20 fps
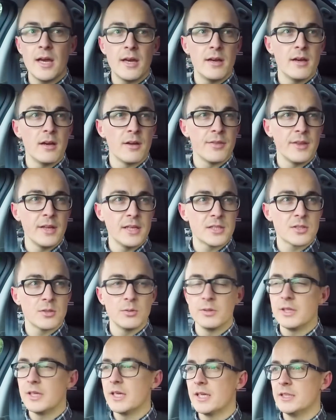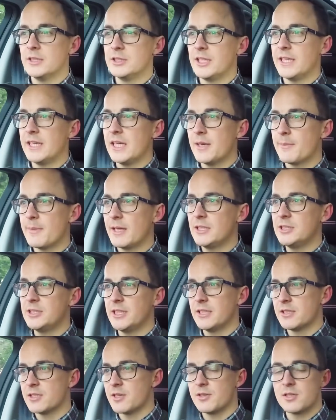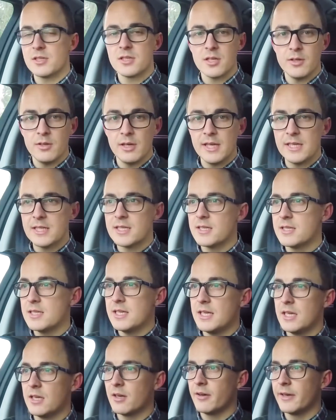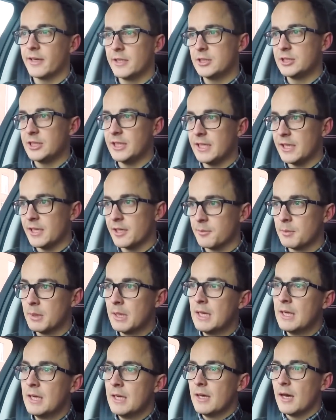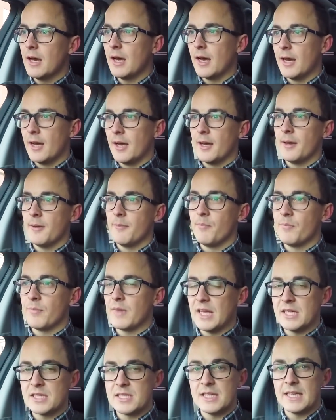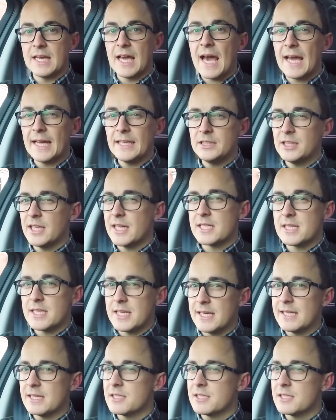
I think it's called the Ingenium engine, so it's a 2-litre TDI Ingenium. It's the HSE